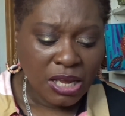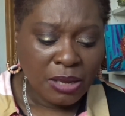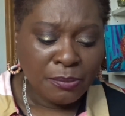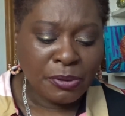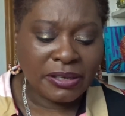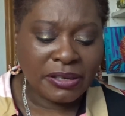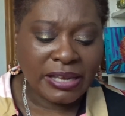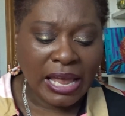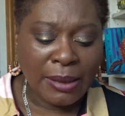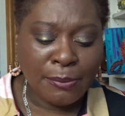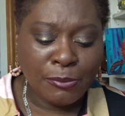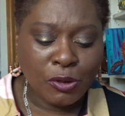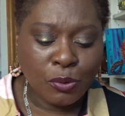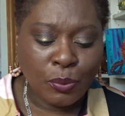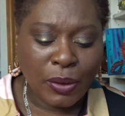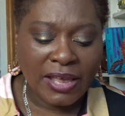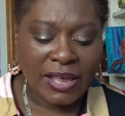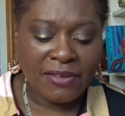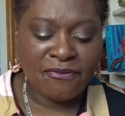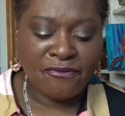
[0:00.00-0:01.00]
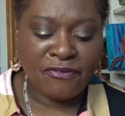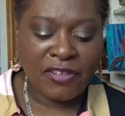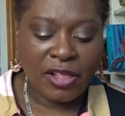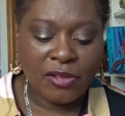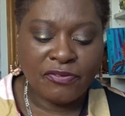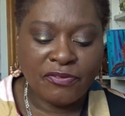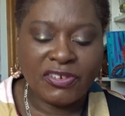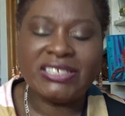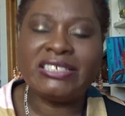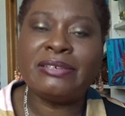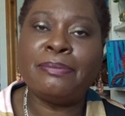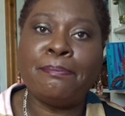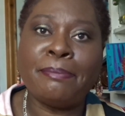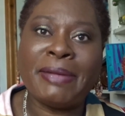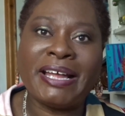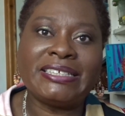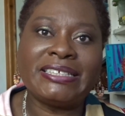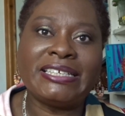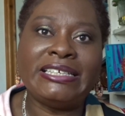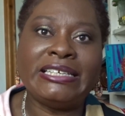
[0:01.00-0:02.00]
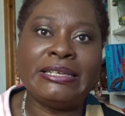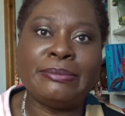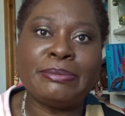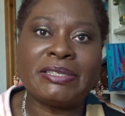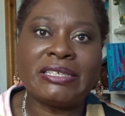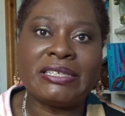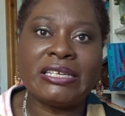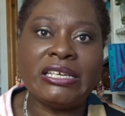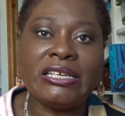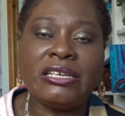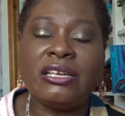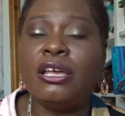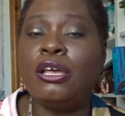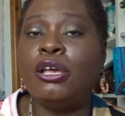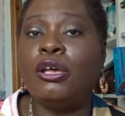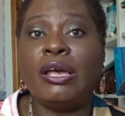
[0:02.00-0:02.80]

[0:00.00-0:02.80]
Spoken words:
but MUA Velvet Matte Lipstick,